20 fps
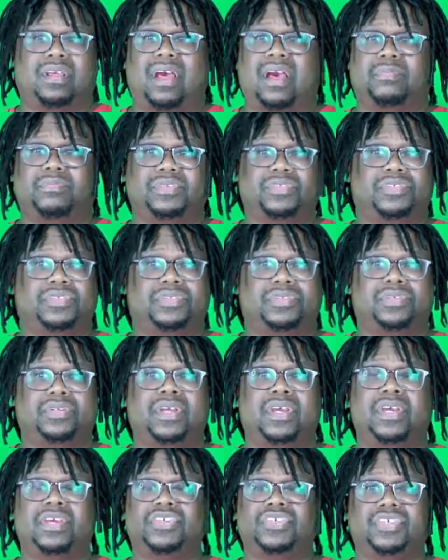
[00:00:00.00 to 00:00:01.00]
I'm
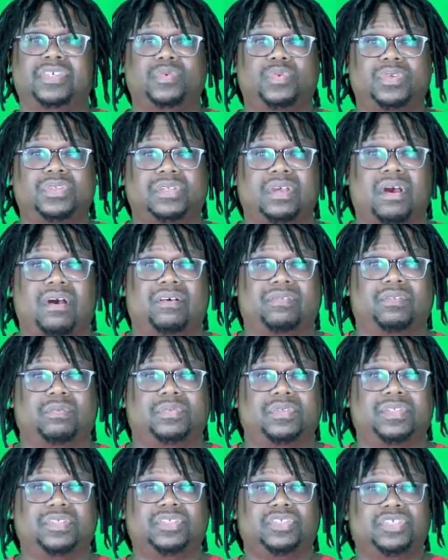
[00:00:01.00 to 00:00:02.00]
sure she was
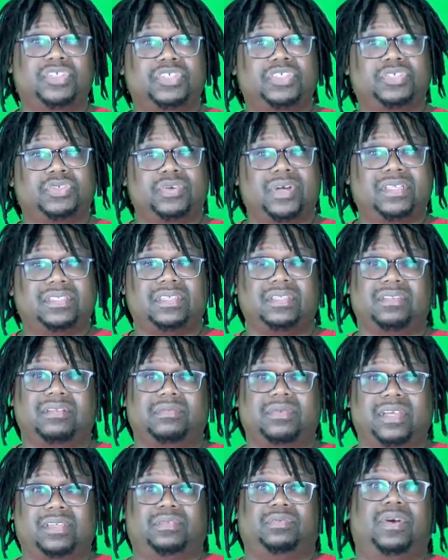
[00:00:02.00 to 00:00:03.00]
comfortable and she trusted
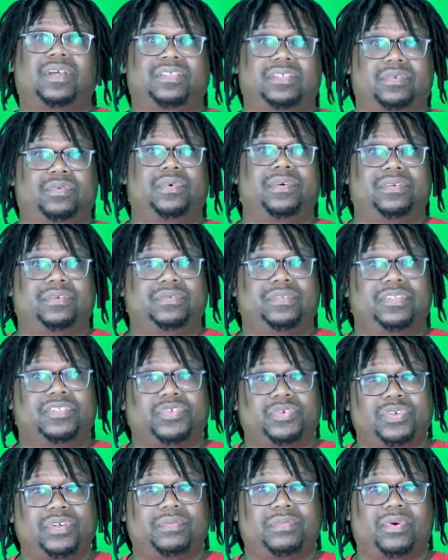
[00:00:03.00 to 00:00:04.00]
them. That's why she went on the
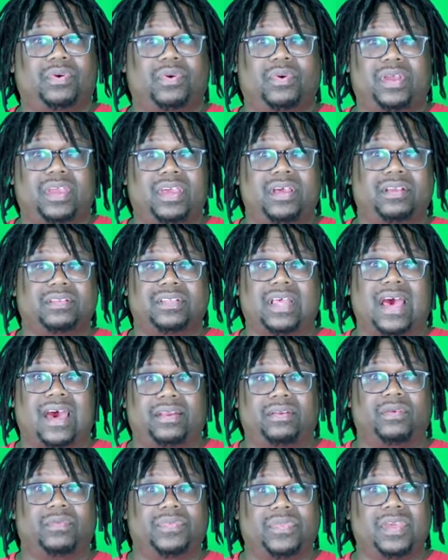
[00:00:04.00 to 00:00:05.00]
trip, or else I
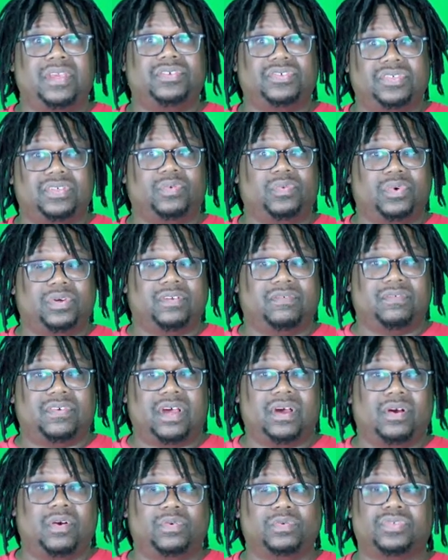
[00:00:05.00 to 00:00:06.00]
don't think she would have
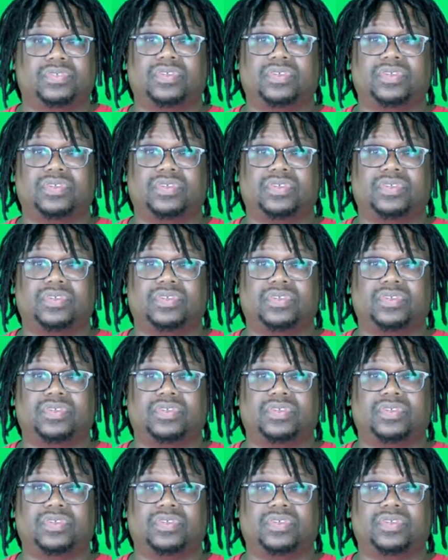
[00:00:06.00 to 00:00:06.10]
gone.